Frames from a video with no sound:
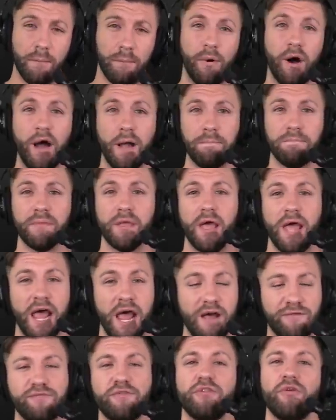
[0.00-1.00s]
But
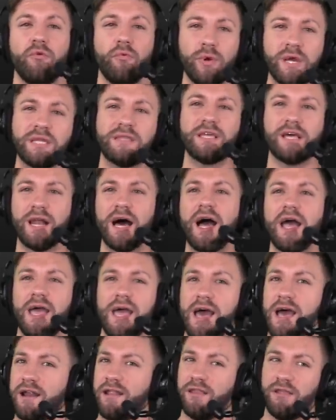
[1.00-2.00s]
after the week that I
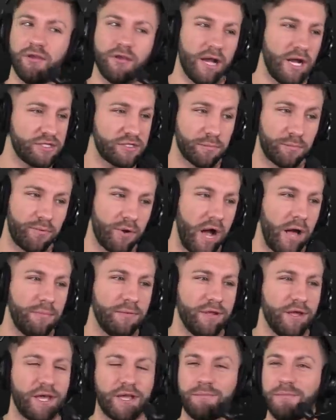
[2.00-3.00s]
had, and you guys are
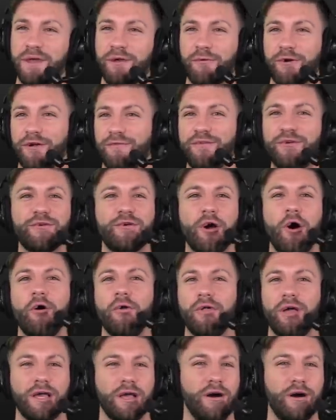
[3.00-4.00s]
probably like me, where if you
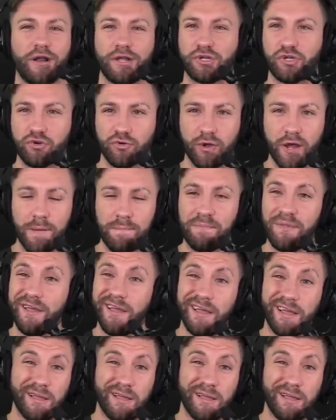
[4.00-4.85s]
go like on a trip